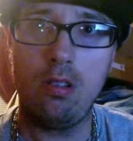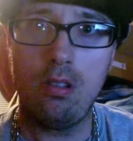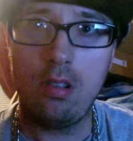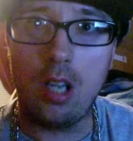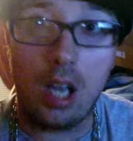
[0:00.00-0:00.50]

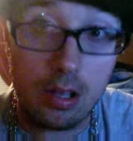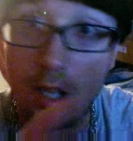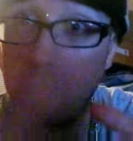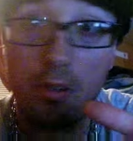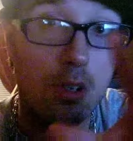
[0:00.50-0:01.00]
Hey, I saw
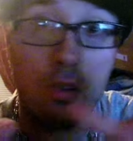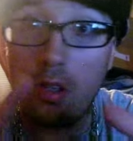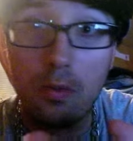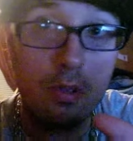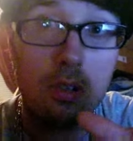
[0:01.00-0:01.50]
what's going
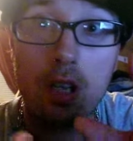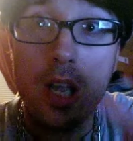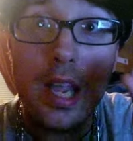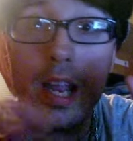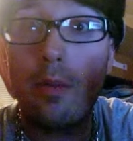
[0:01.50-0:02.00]
on with it.
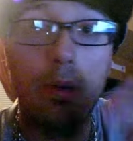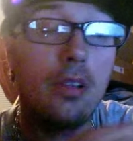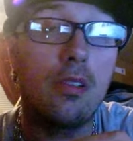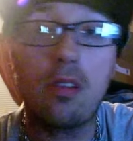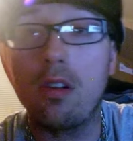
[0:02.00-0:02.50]
Hey, everybody,
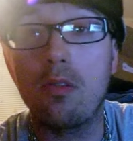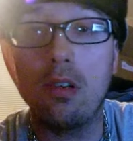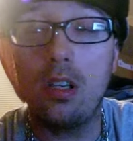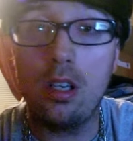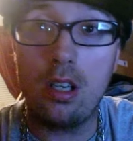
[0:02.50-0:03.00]
it's Crazy
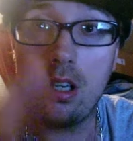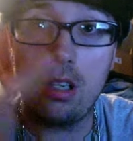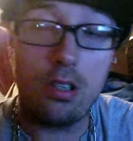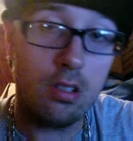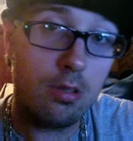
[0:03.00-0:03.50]
Wyatt on
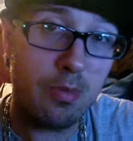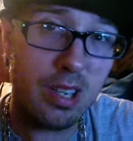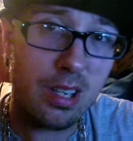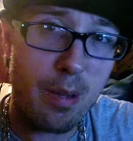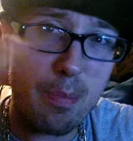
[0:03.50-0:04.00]

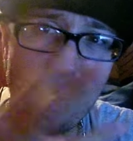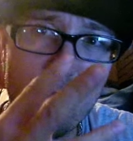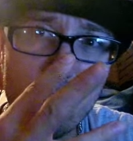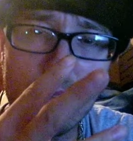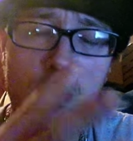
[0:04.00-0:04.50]
YouTube.com Part
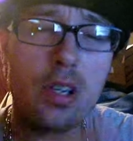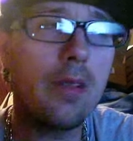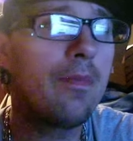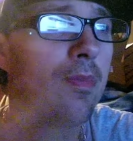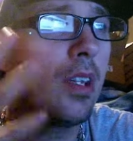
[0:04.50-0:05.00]
3.
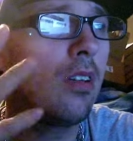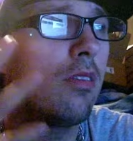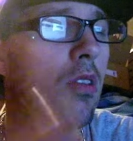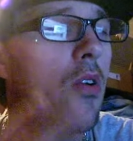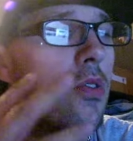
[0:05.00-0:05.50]

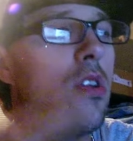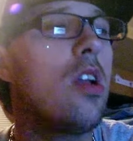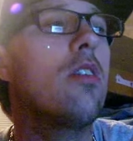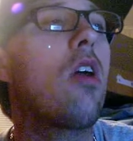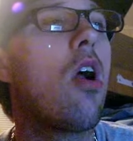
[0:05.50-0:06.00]
So,
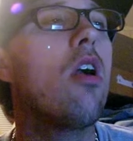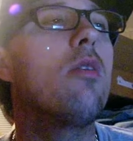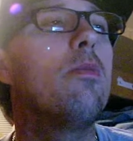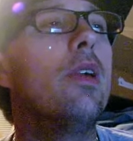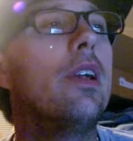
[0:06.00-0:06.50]
just
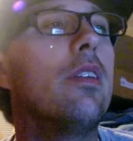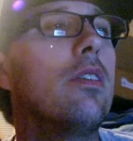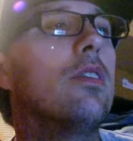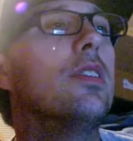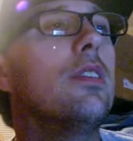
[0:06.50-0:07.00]
heartbreaking
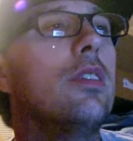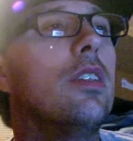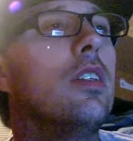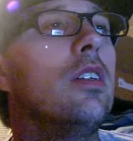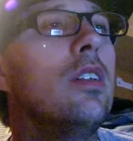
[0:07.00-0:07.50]
stories,
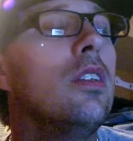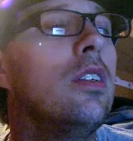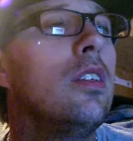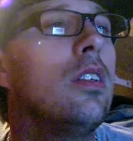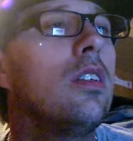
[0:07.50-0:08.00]

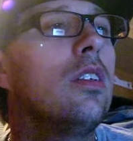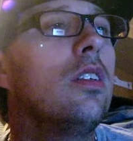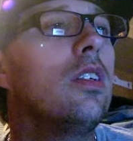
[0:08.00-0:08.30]
you know.